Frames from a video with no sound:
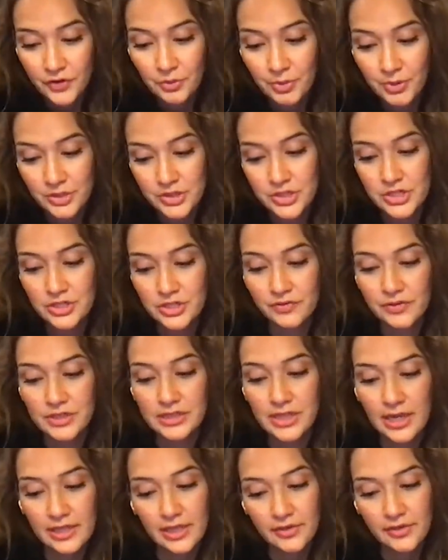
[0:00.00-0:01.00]
your purchase of a
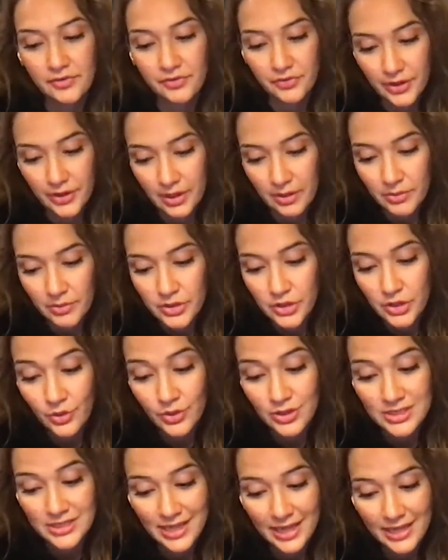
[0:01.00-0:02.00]
skylight frame when you go
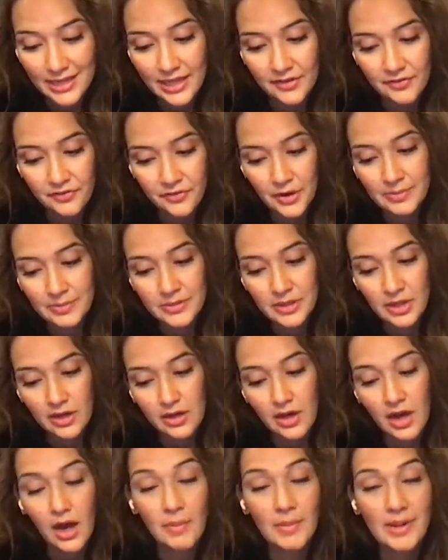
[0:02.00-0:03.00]
to
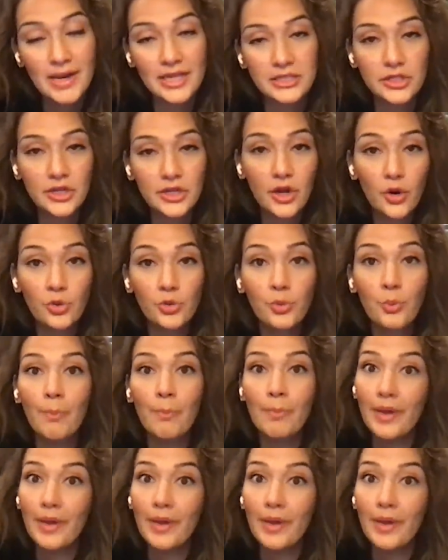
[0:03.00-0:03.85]
skylightframe.com and enter code